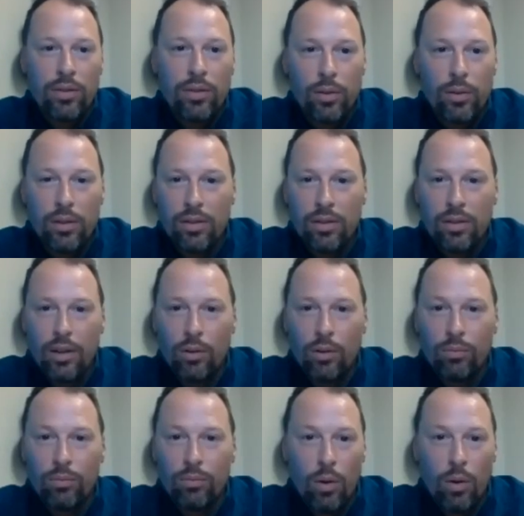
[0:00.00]
to is, you
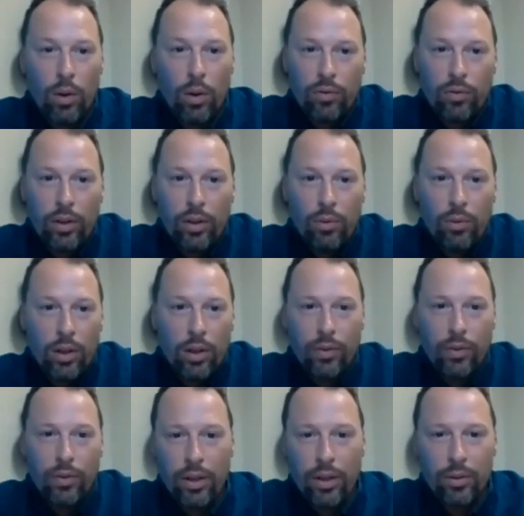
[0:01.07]
know, what works for you works
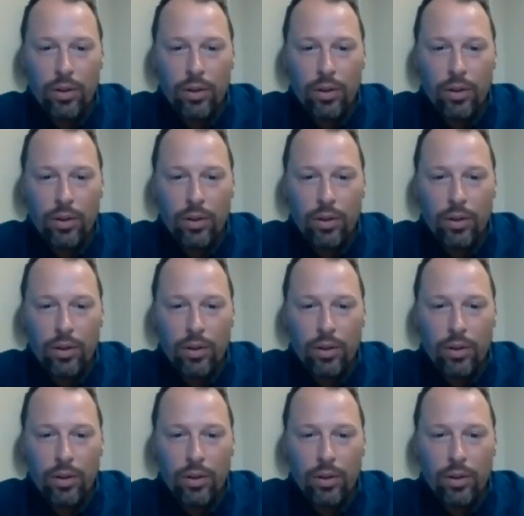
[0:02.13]
for you.